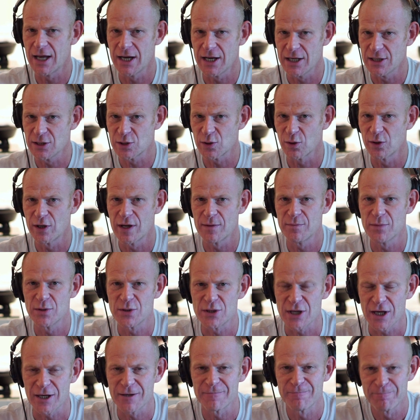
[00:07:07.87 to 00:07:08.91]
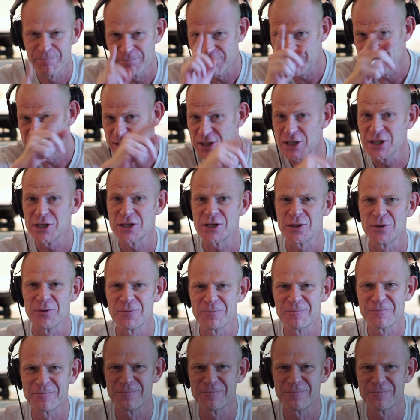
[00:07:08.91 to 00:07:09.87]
and enjoy that music. See you soon.